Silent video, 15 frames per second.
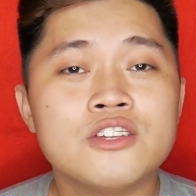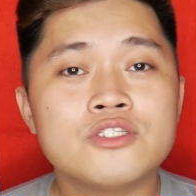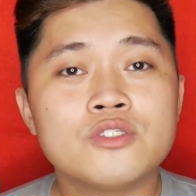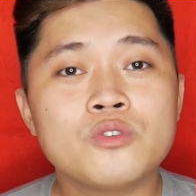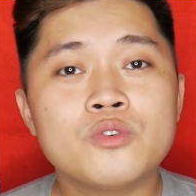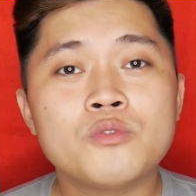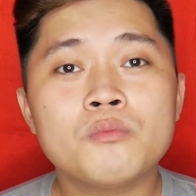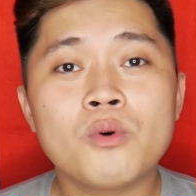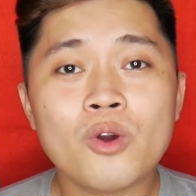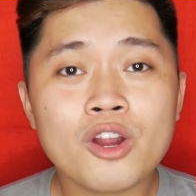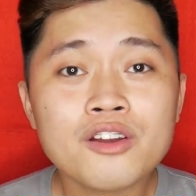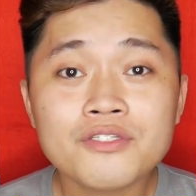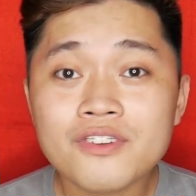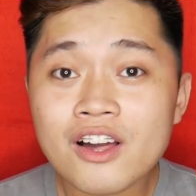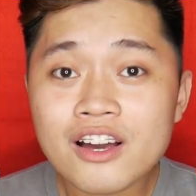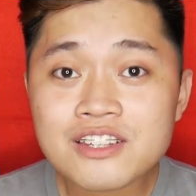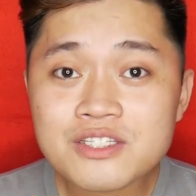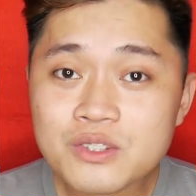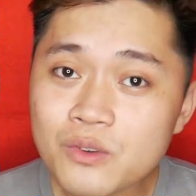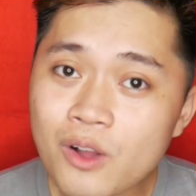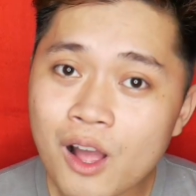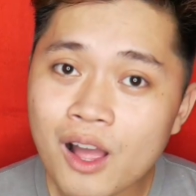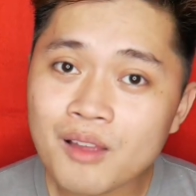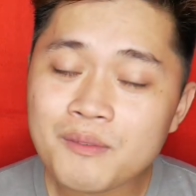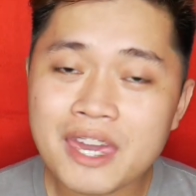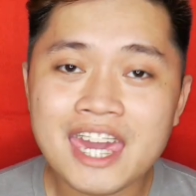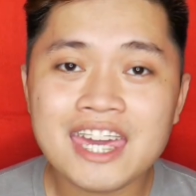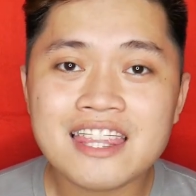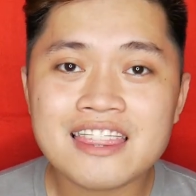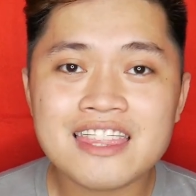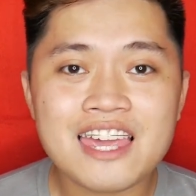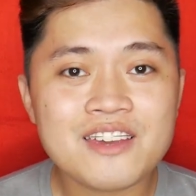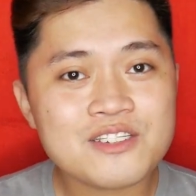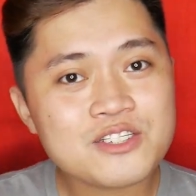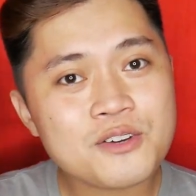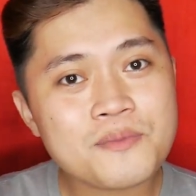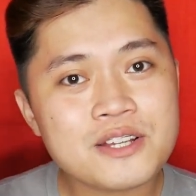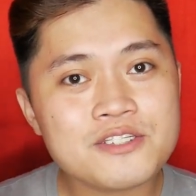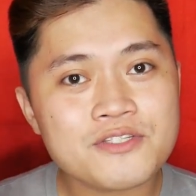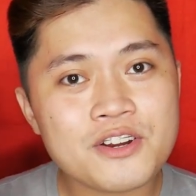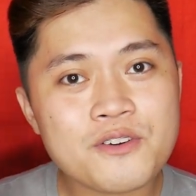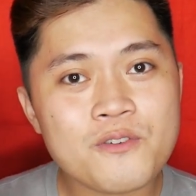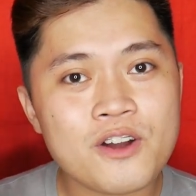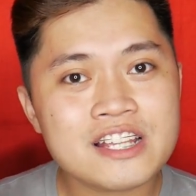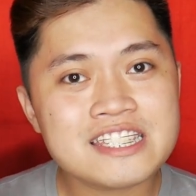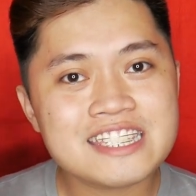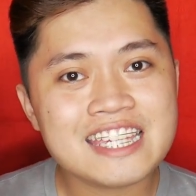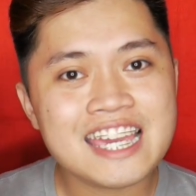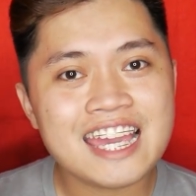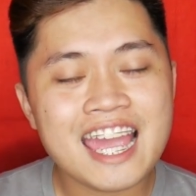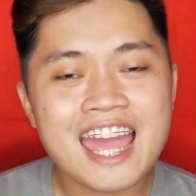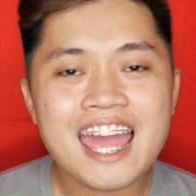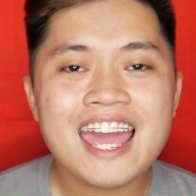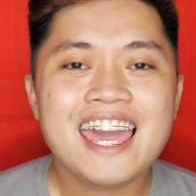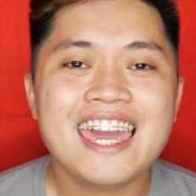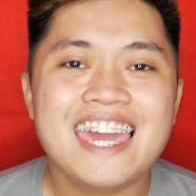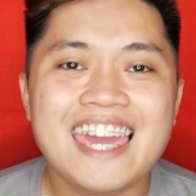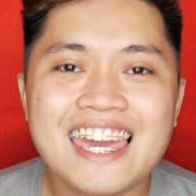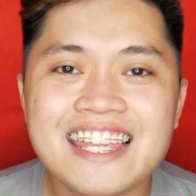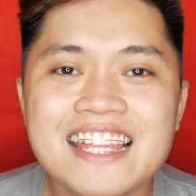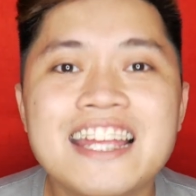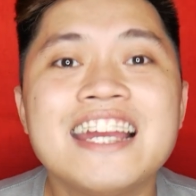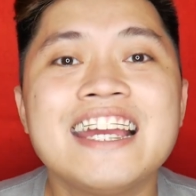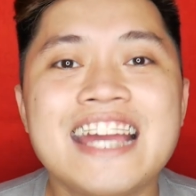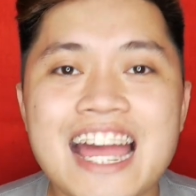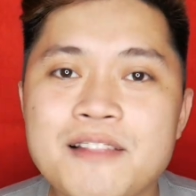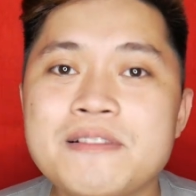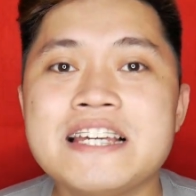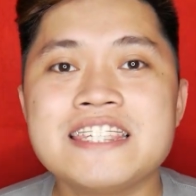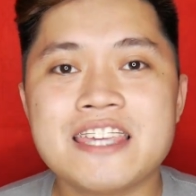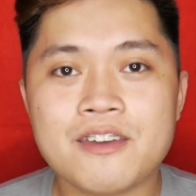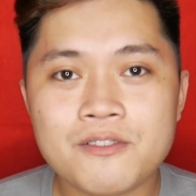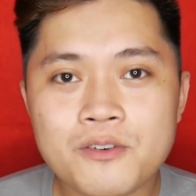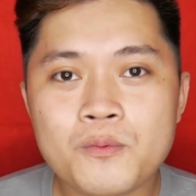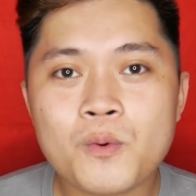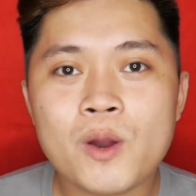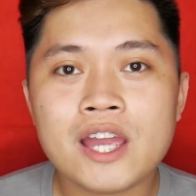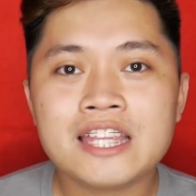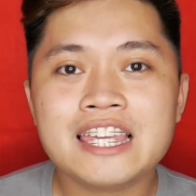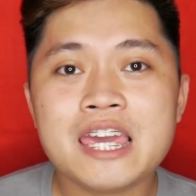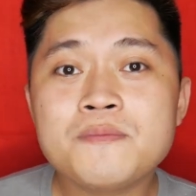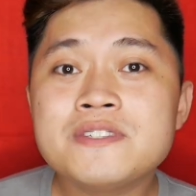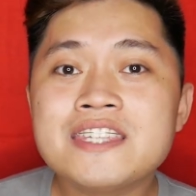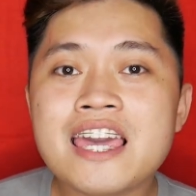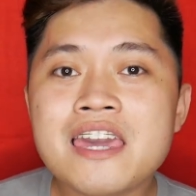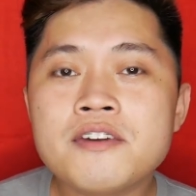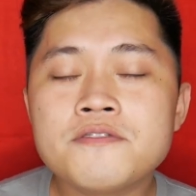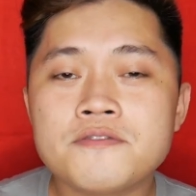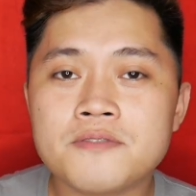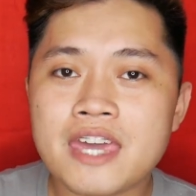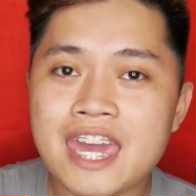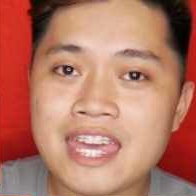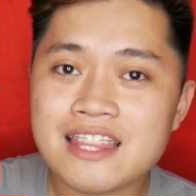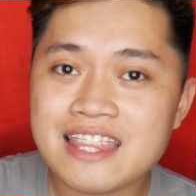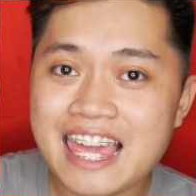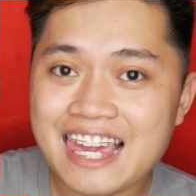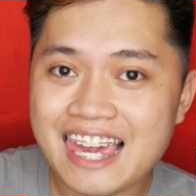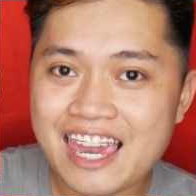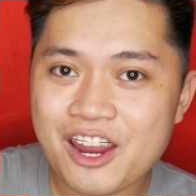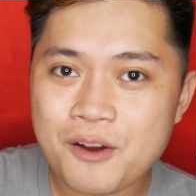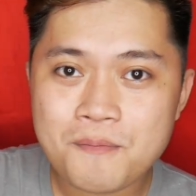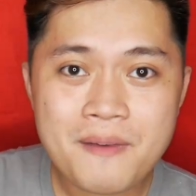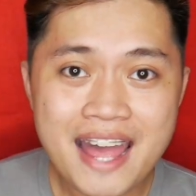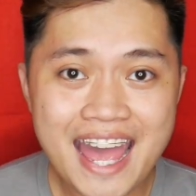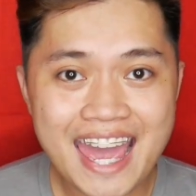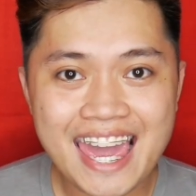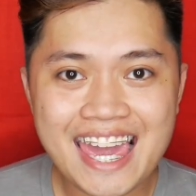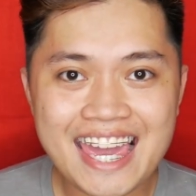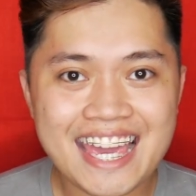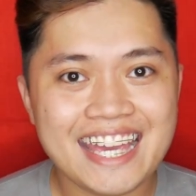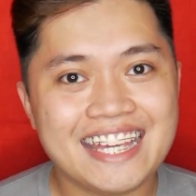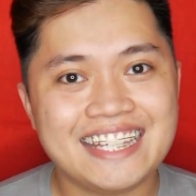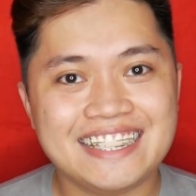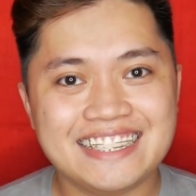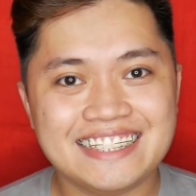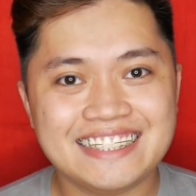So more vlogs to come, and thank you so much for watching, and God bless everyone. Keep safe and take care. Bye!